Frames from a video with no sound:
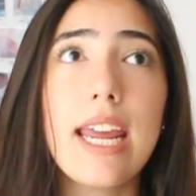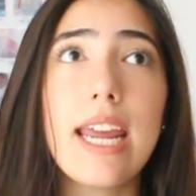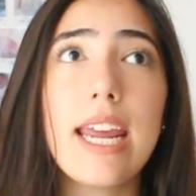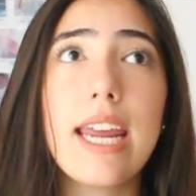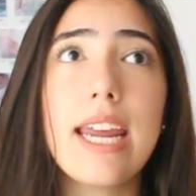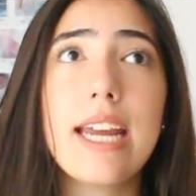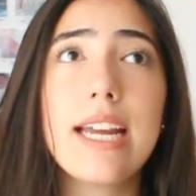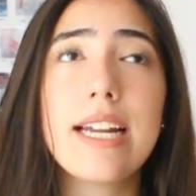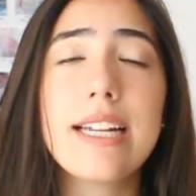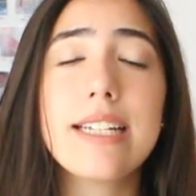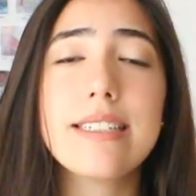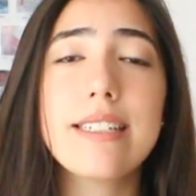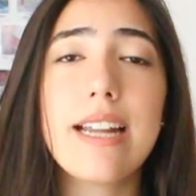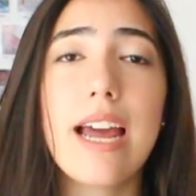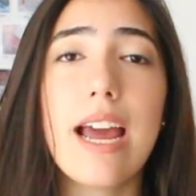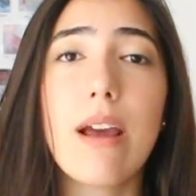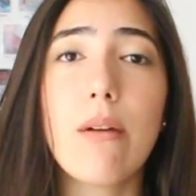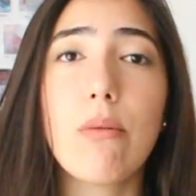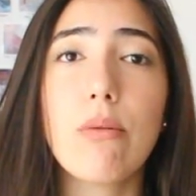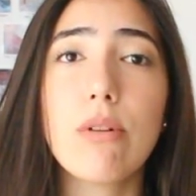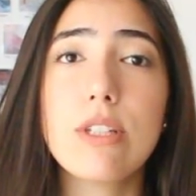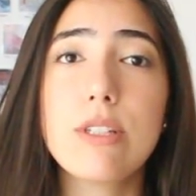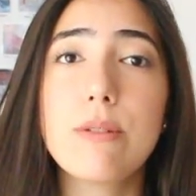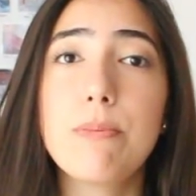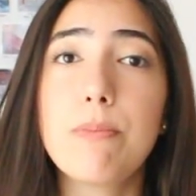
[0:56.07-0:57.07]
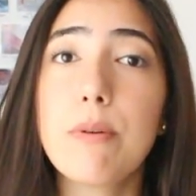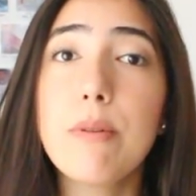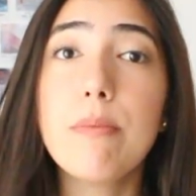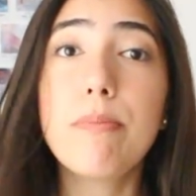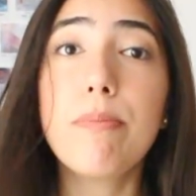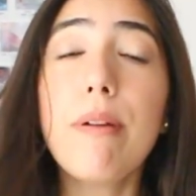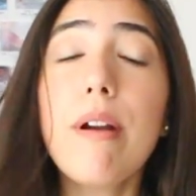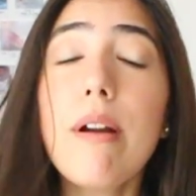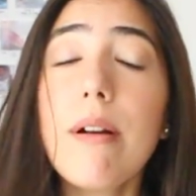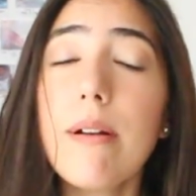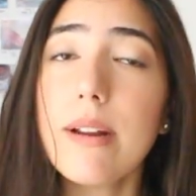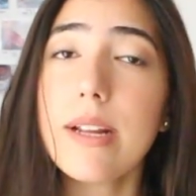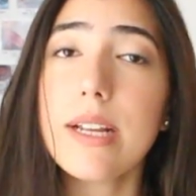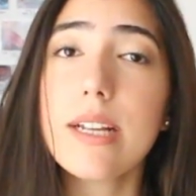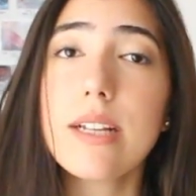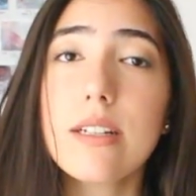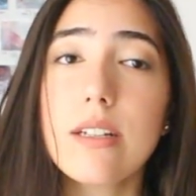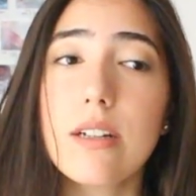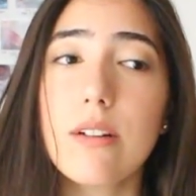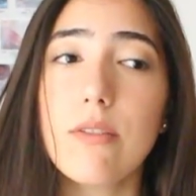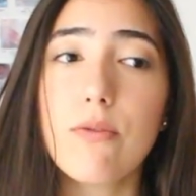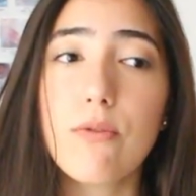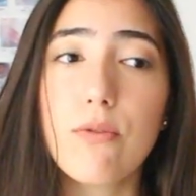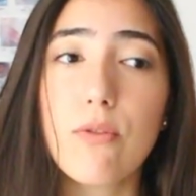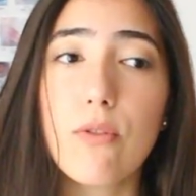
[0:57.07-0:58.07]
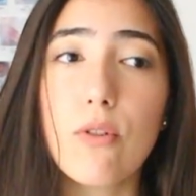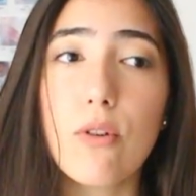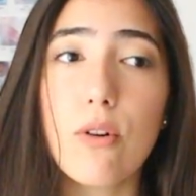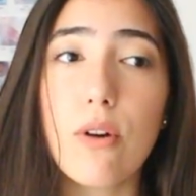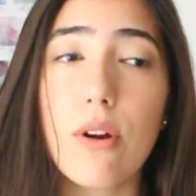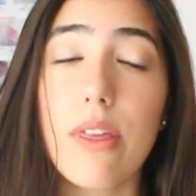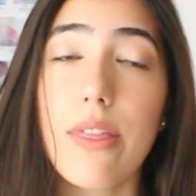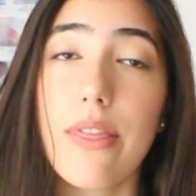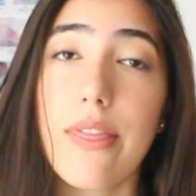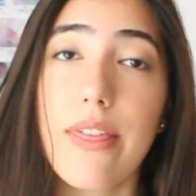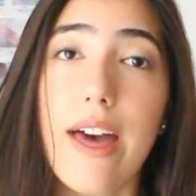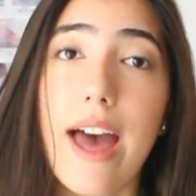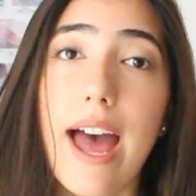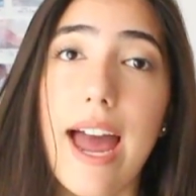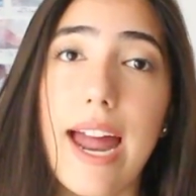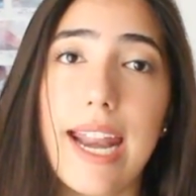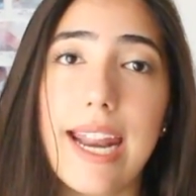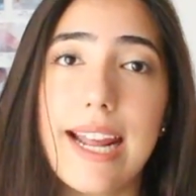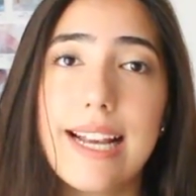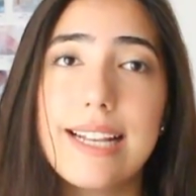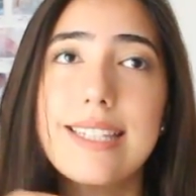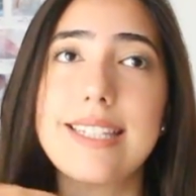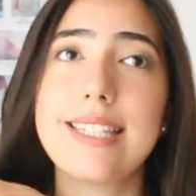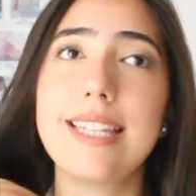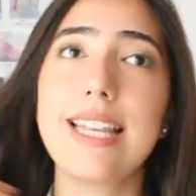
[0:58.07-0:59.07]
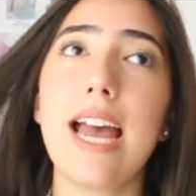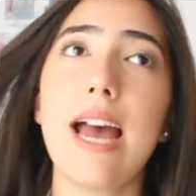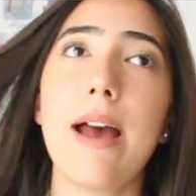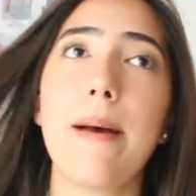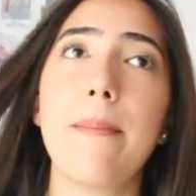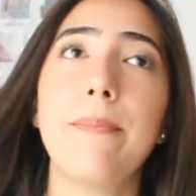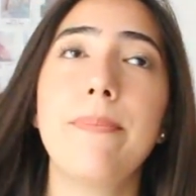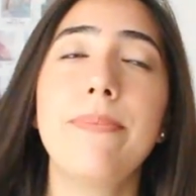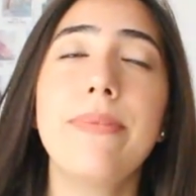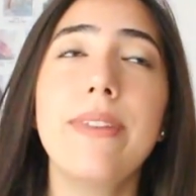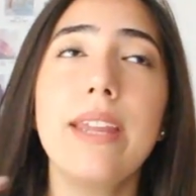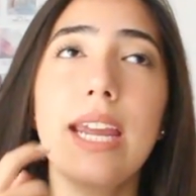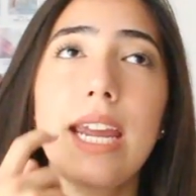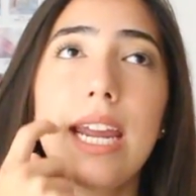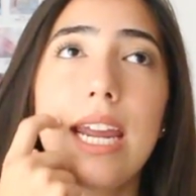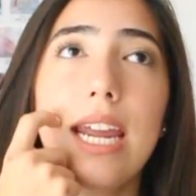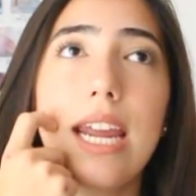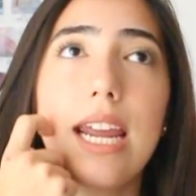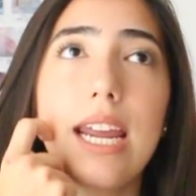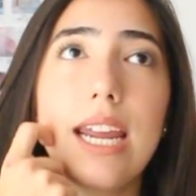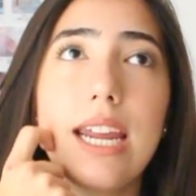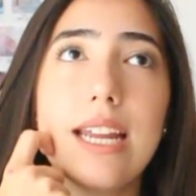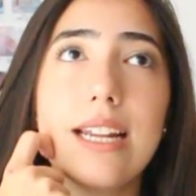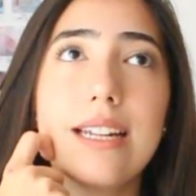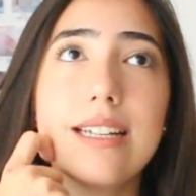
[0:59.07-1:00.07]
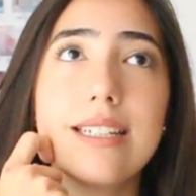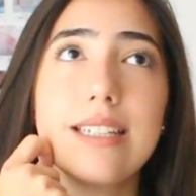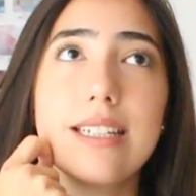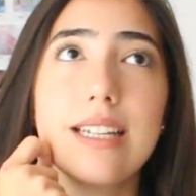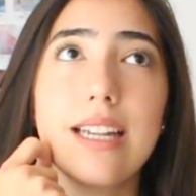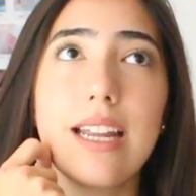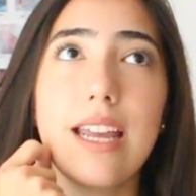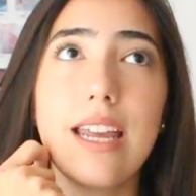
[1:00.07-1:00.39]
And I was preparing for that exam, and